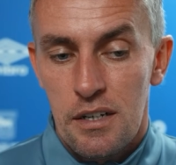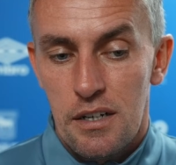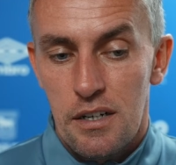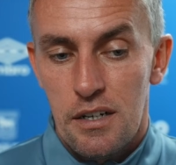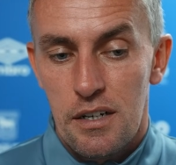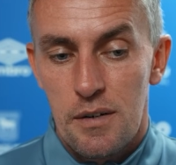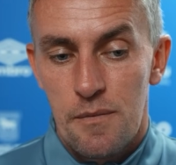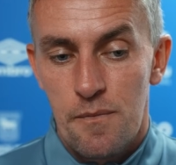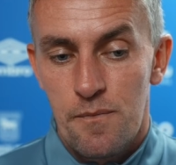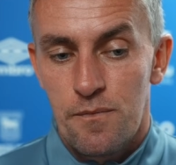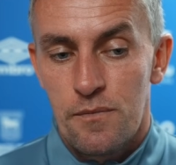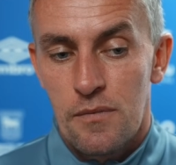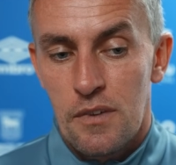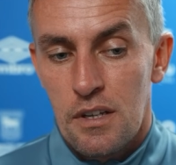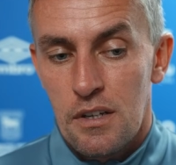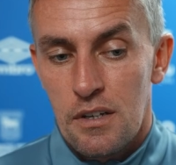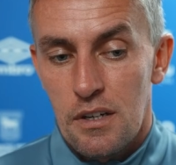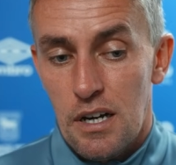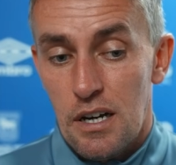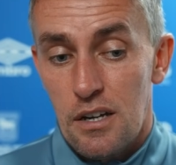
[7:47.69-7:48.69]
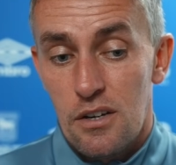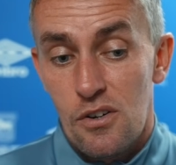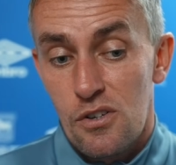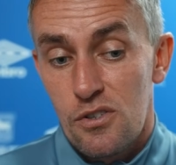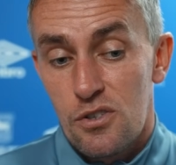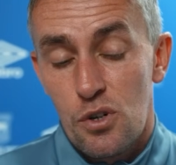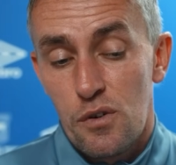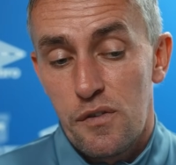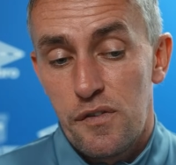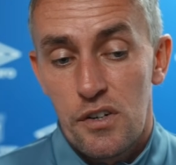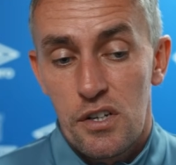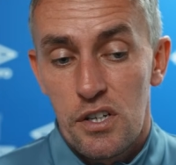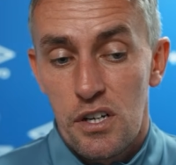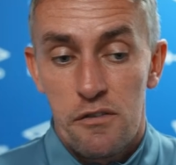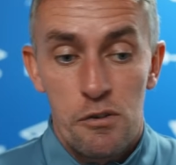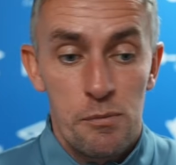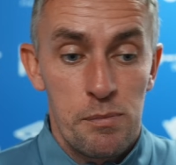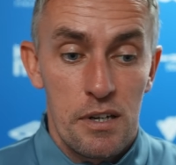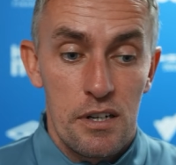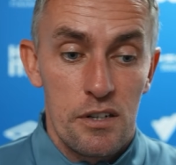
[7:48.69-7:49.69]
And also for the
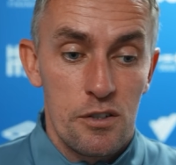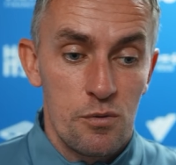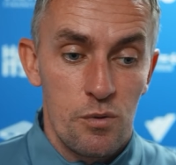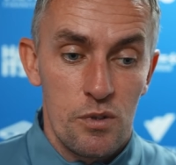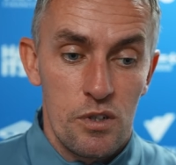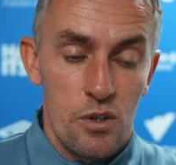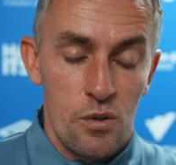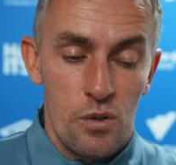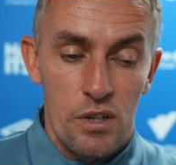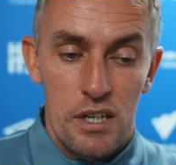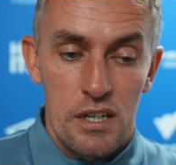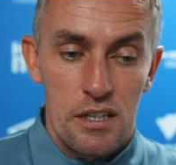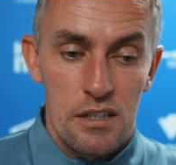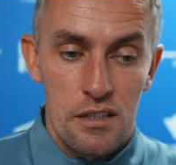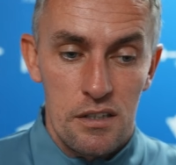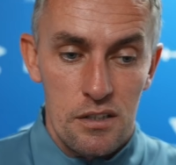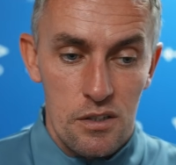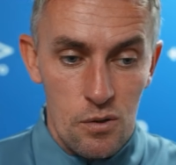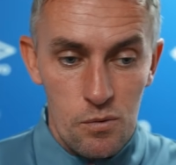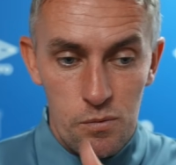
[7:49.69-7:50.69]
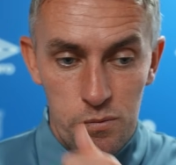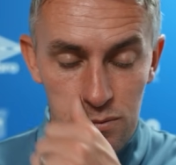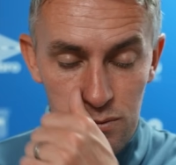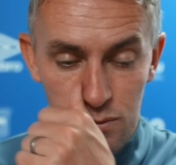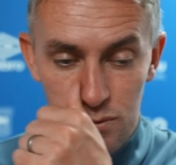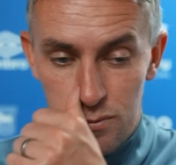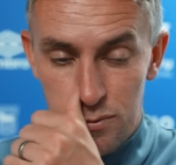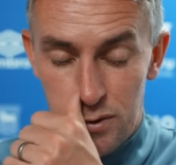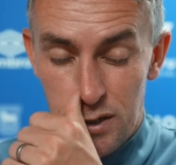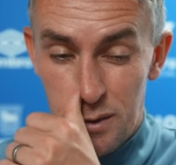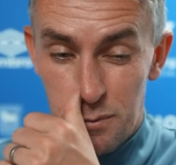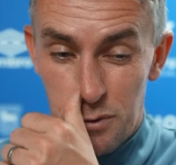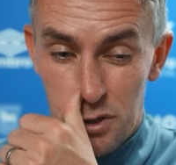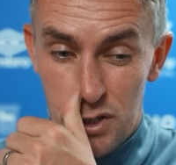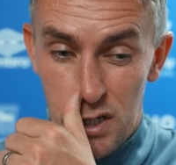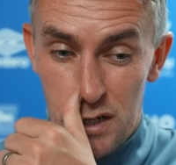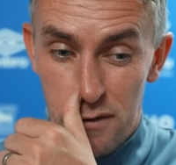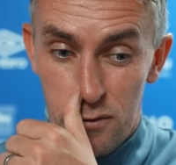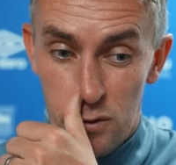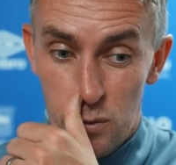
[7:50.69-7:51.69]
other players, we know that, you know, pretty
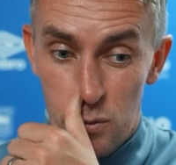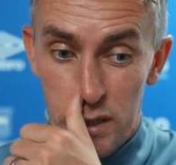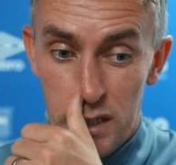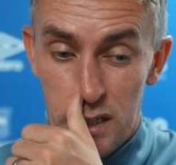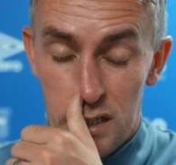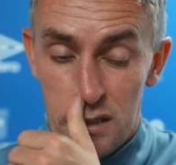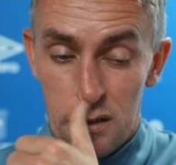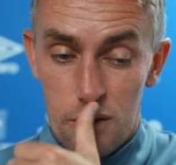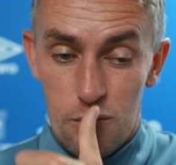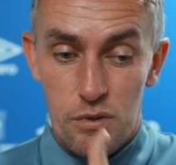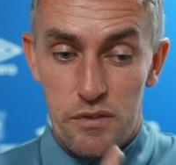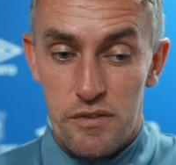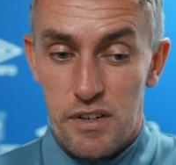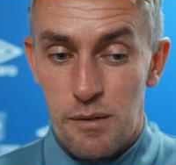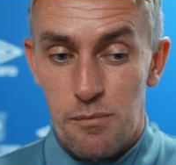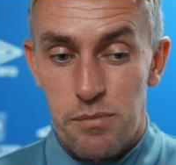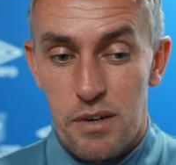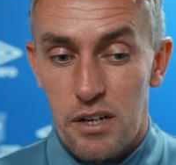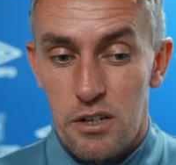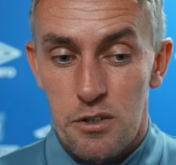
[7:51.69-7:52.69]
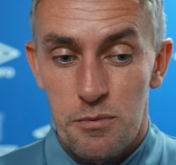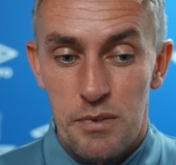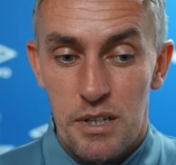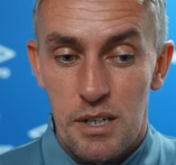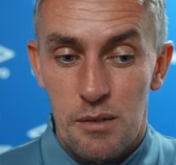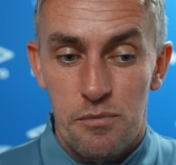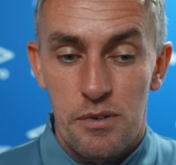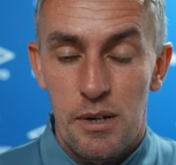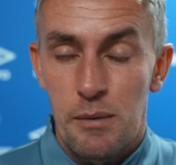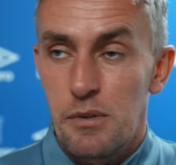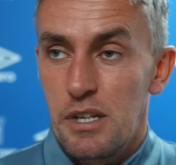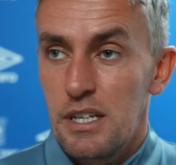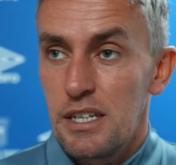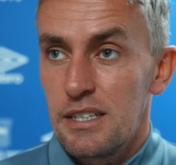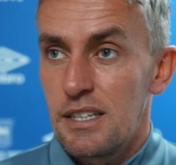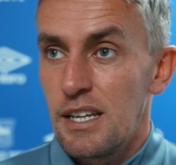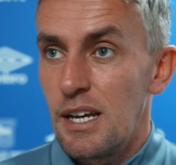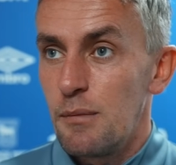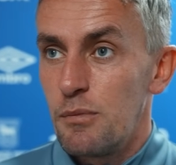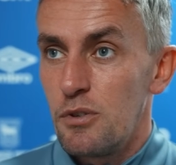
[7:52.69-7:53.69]
much every week we've had players making Premier
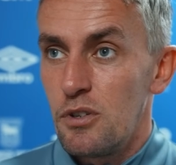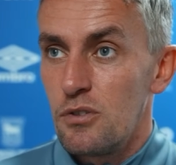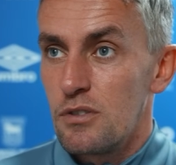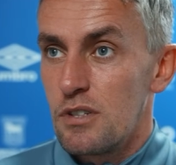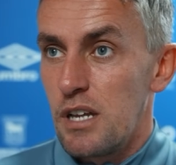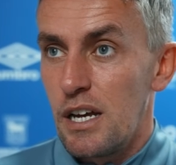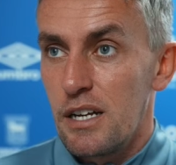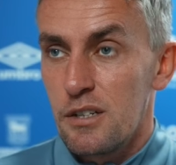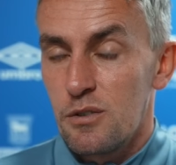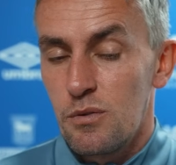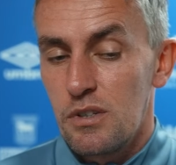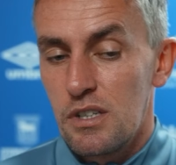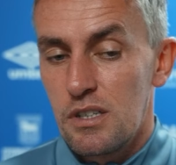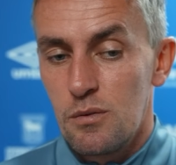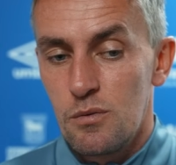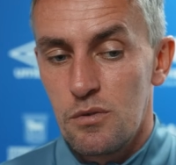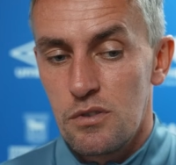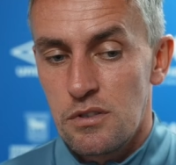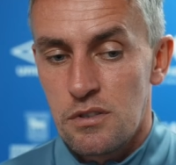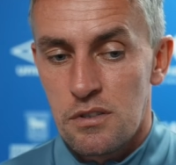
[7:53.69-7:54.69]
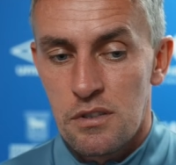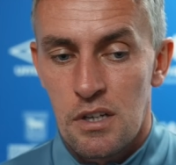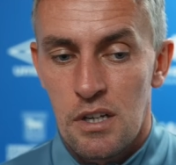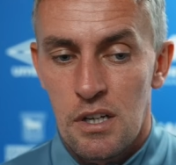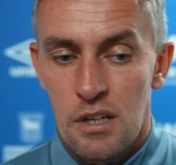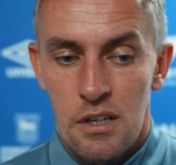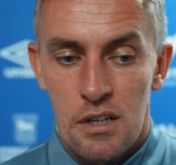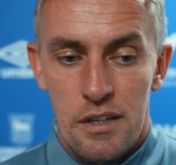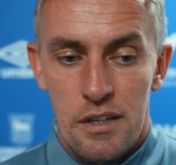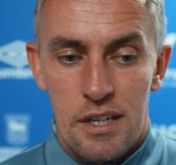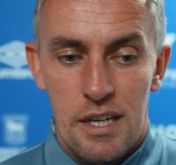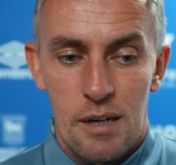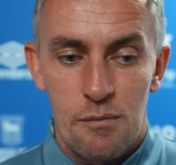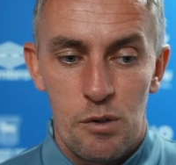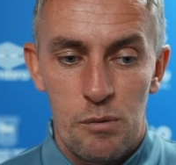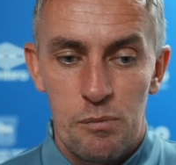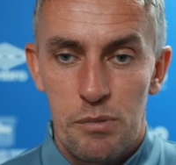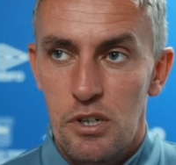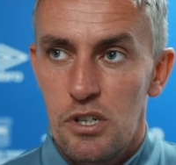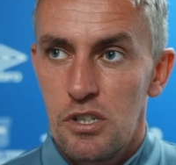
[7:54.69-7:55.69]
League debuts. Last week it was
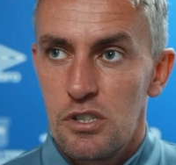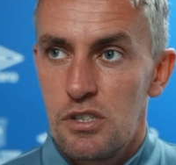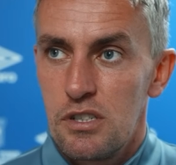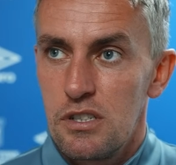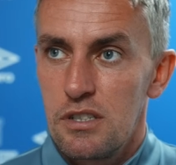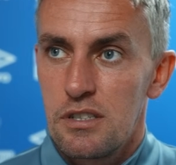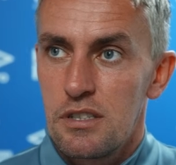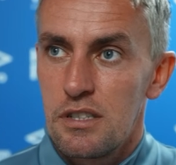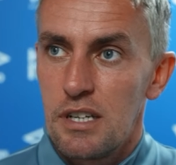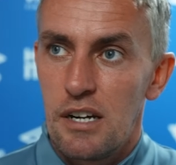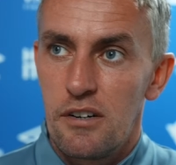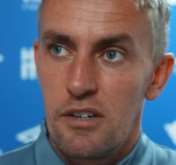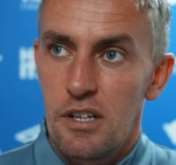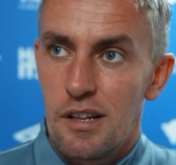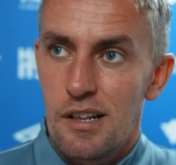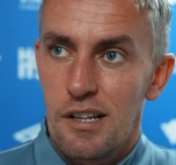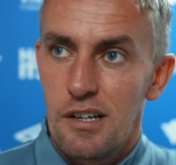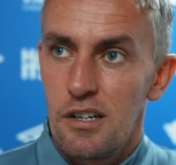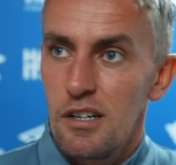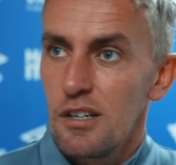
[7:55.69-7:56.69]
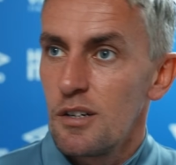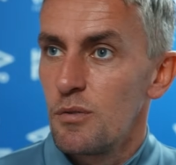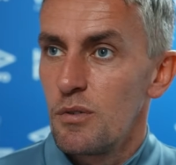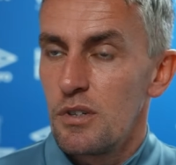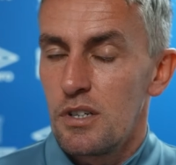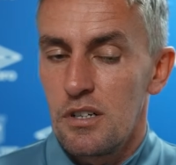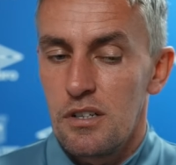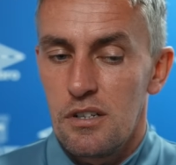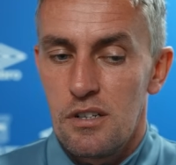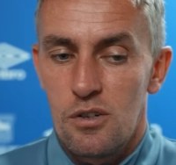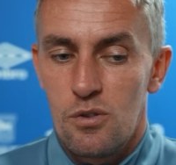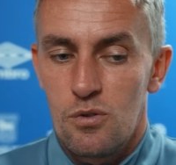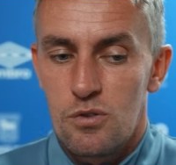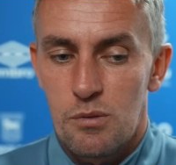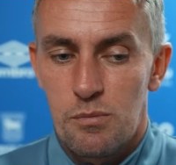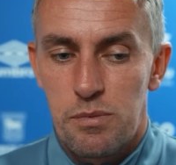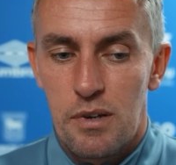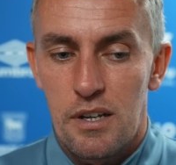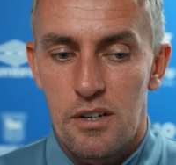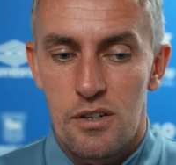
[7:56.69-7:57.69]
Cameron Burgess, Harry Clark. We've got
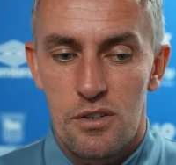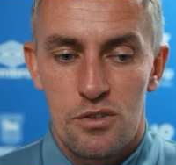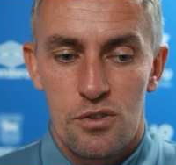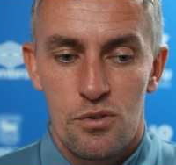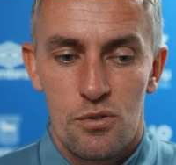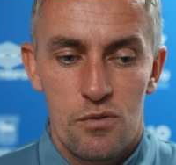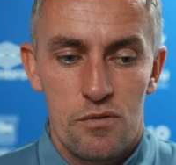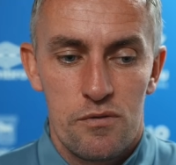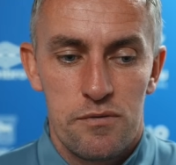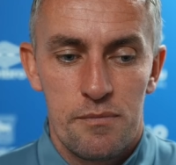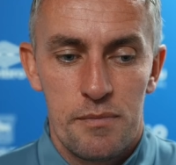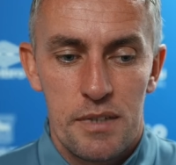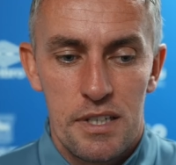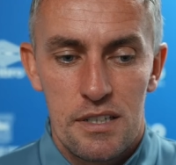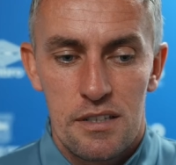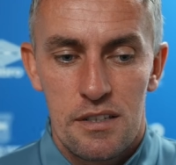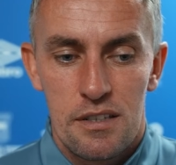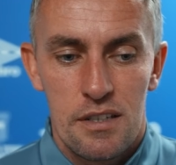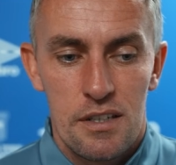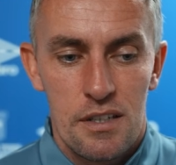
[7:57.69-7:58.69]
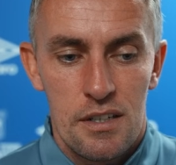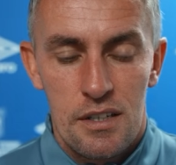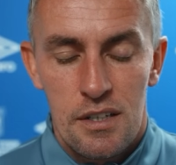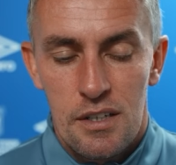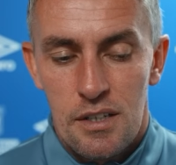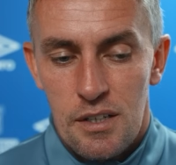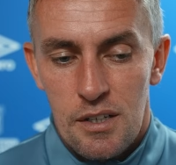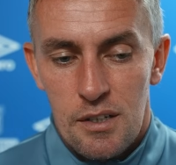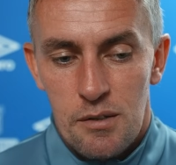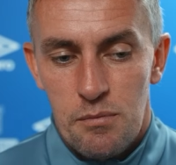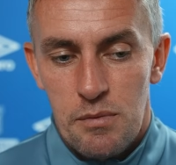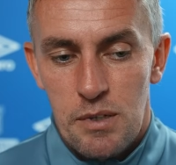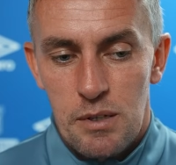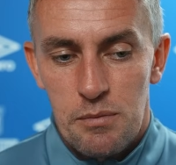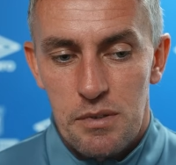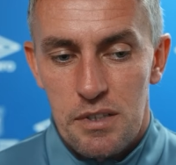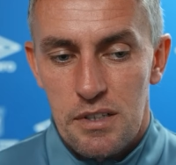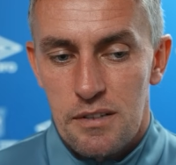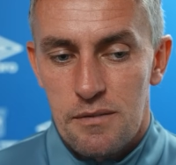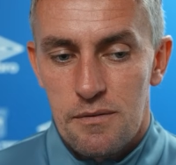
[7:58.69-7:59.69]
loads of players who've made
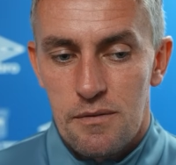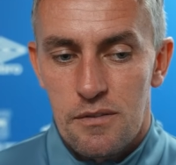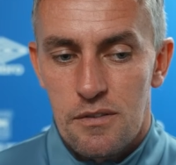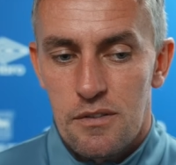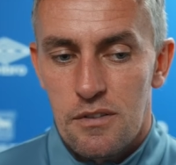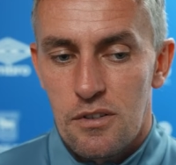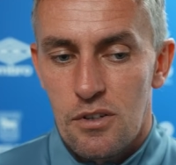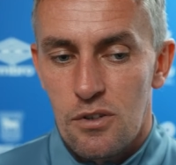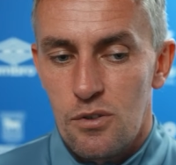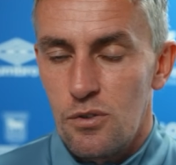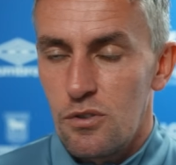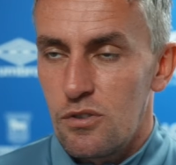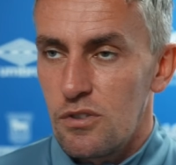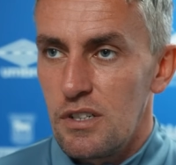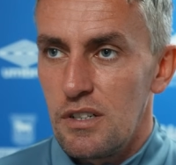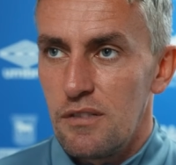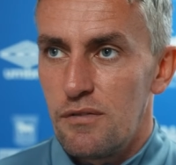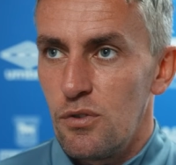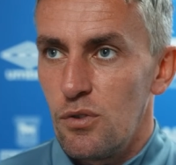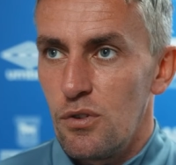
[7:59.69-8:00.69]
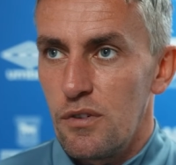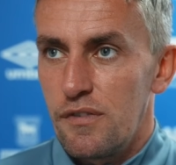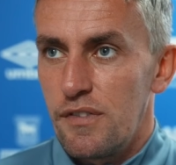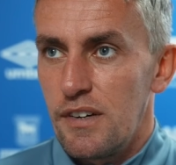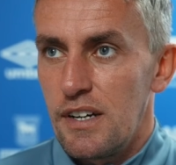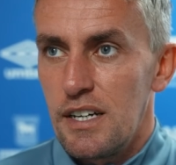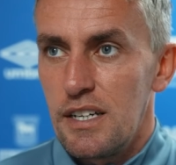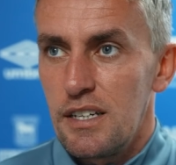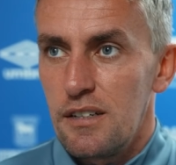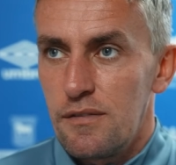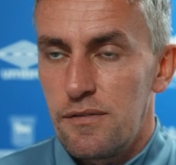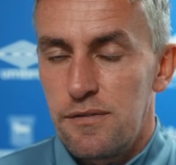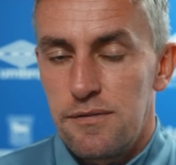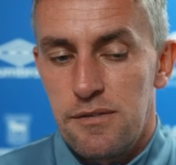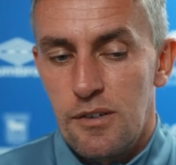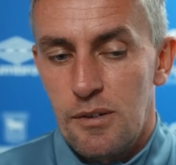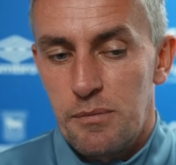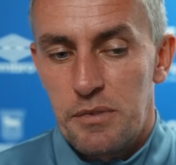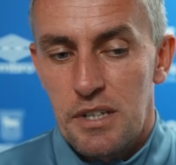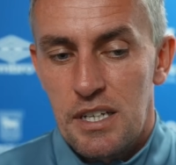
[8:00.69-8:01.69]
maybe 2, 3, 4, 5
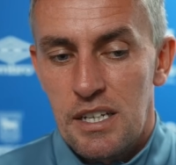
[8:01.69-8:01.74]
of